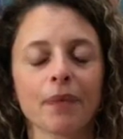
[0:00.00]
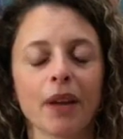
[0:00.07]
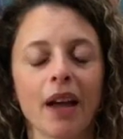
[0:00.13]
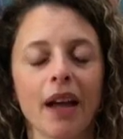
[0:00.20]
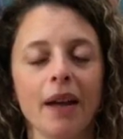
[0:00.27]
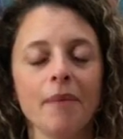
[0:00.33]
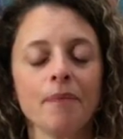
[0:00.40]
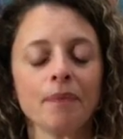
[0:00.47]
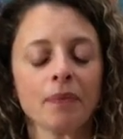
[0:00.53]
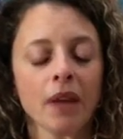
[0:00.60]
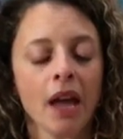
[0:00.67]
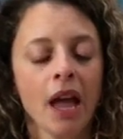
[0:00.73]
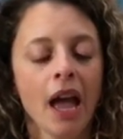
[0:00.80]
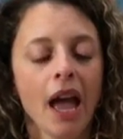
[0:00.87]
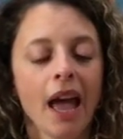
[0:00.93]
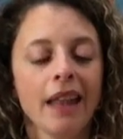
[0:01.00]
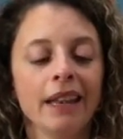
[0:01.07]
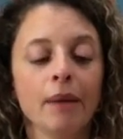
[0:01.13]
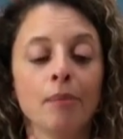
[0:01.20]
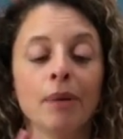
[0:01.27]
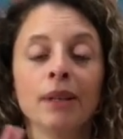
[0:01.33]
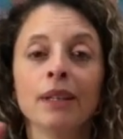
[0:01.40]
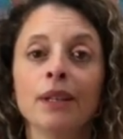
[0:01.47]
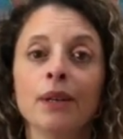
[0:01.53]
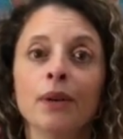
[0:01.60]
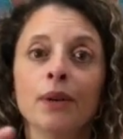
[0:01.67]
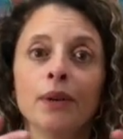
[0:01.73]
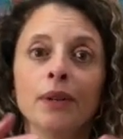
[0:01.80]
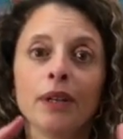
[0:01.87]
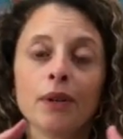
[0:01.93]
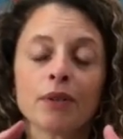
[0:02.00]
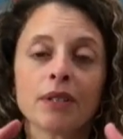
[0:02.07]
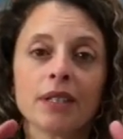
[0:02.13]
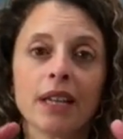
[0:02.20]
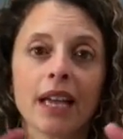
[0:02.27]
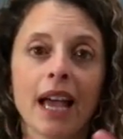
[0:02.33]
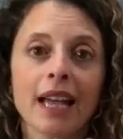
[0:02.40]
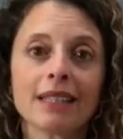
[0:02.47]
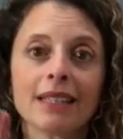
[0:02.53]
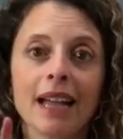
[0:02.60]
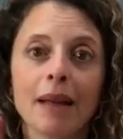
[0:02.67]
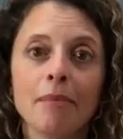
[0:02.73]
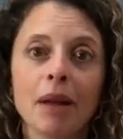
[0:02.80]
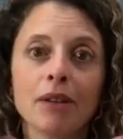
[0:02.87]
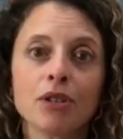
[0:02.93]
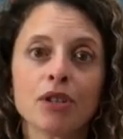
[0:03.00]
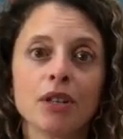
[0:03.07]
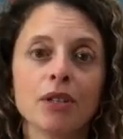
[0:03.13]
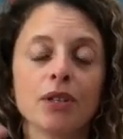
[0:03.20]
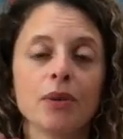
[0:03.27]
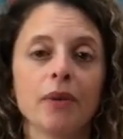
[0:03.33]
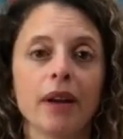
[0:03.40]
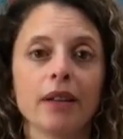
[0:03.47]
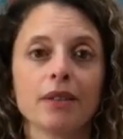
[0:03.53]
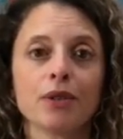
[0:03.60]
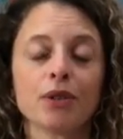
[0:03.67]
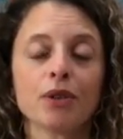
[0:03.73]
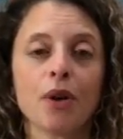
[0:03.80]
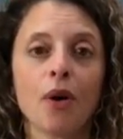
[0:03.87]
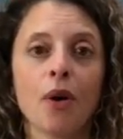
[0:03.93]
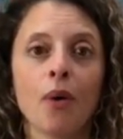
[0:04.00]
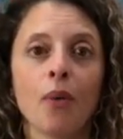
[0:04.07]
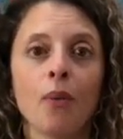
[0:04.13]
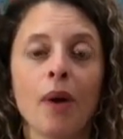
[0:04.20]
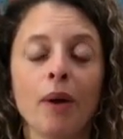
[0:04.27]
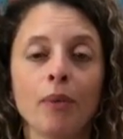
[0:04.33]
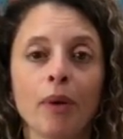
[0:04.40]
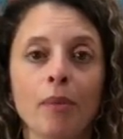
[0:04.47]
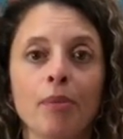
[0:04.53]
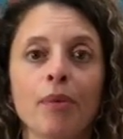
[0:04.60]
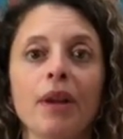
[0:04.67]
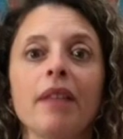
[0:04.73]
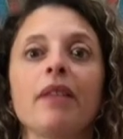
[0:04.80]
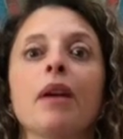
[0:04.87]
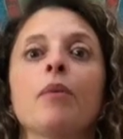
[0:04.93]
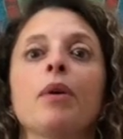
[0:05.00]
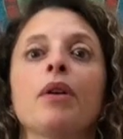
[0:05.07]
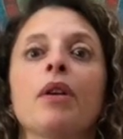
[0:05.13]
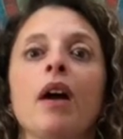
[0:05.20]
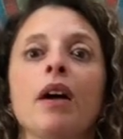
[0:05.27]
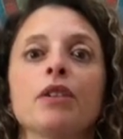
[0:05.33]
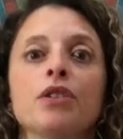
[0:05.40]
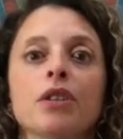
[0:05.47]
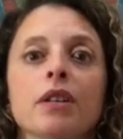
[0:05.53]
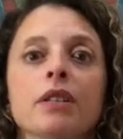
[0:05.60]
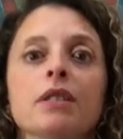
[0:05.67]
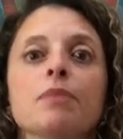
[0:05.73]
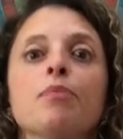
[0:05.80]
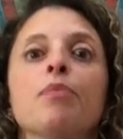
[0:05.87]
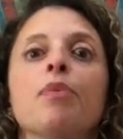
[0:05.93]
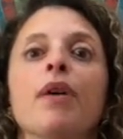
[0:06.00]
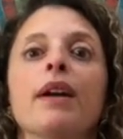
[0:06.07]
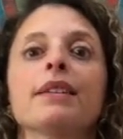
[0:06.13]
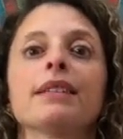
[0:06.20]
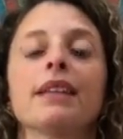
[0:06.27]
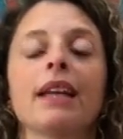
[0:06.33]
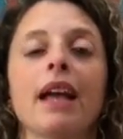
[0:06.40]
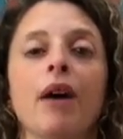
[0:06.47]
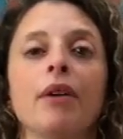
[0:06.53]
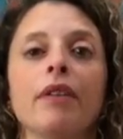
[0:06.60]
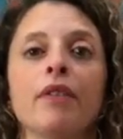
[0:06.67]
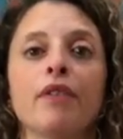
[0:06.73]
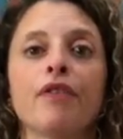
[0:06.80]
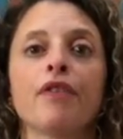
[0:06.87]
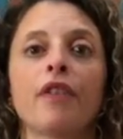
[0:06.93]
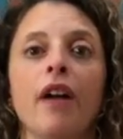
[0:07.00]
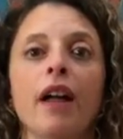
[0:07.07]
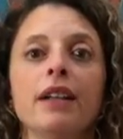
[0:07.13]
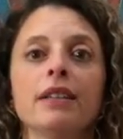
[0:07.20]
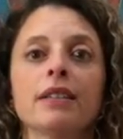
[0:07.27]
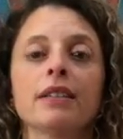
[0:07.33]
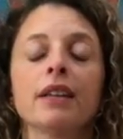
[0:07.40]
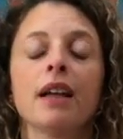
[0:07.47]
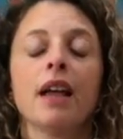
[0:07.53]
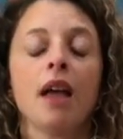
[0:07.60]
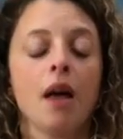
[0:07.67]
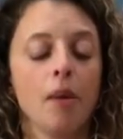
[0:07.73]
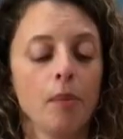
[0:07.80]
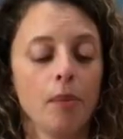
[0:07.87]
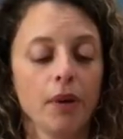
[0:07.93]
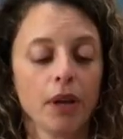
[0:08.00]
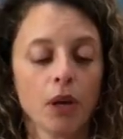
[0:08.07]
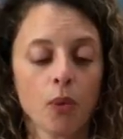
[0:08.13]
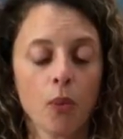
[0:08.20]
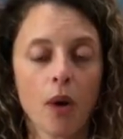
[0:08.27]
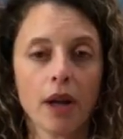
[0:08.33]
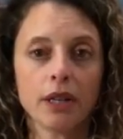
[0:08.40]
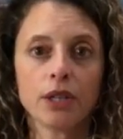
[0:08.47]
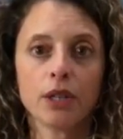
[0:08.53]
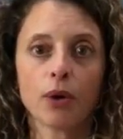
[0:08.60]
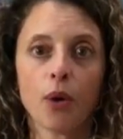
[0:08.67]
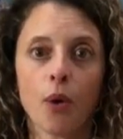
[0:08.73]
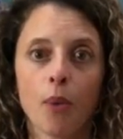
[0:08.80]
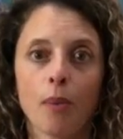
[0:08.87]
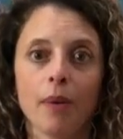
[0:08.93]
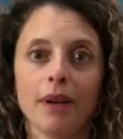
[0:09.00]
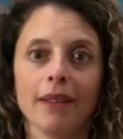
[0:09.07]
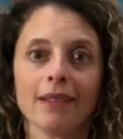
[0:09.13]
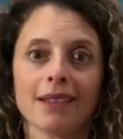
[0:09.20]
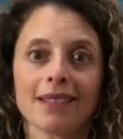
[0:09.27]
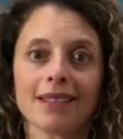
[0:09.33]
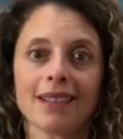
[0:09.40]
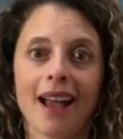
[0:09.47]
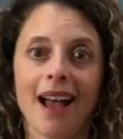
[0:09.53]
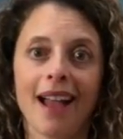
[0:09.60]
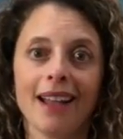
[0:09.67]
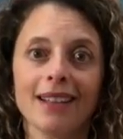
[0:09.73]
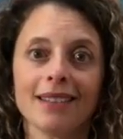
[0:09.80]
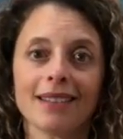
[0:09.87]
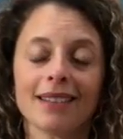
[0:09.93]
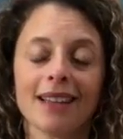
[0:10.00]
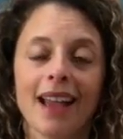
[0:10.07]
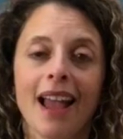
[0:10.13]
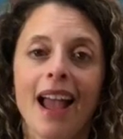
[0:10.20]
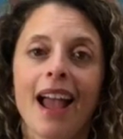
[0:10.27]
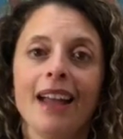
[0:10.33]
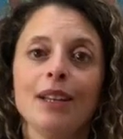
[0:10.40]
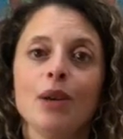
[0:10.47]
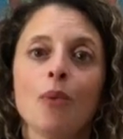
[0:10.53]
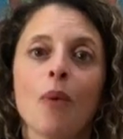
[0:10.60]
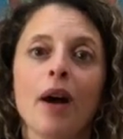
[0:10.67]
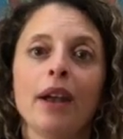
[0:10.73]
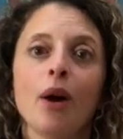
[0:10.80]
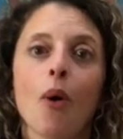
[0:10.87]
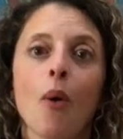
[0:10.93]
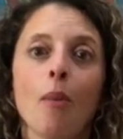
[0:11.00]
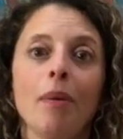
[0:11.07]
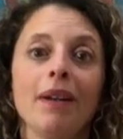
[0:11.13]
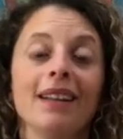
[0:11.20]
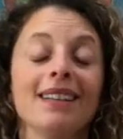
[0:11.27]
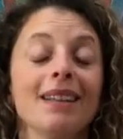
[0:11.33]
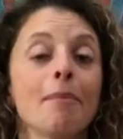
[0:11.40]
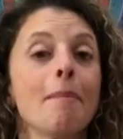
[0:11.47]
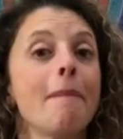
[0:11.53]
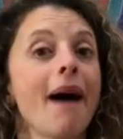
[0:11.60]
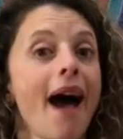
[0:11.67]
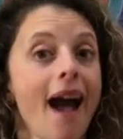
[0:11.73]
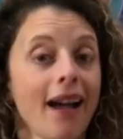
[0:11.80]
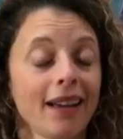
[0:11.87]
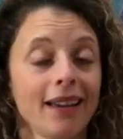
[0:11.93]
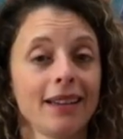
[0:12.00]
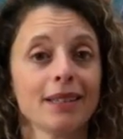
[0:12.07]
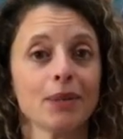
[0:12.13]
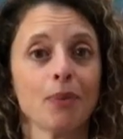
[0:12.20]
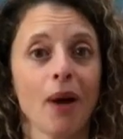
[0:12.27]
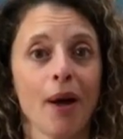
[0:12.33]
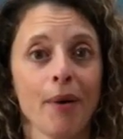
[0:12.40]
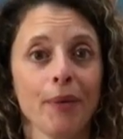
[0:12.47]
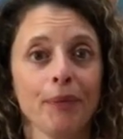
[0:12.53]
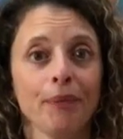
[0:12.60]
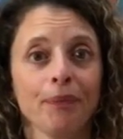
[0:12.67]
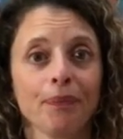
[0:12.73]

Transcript: Okay? And the balloon, you see, has dimension to it. So when we're breathing, we're not just pressing out in the front, but you want to open in the sides, and you want to open in the back as well.